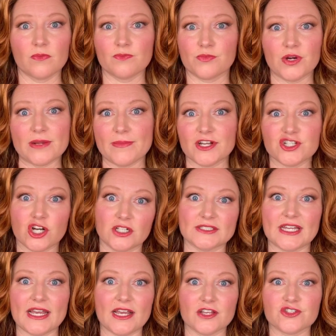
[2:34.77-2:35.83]
pretty much all
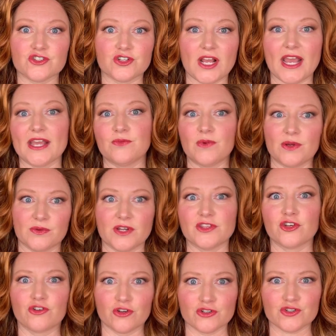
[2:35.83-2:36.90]
day yesterday, and we were in
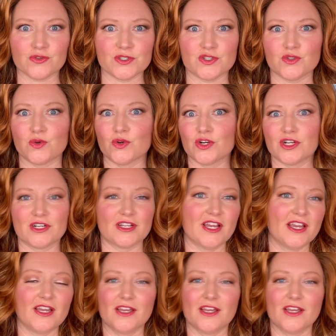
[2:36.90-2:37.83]
the grocery store, and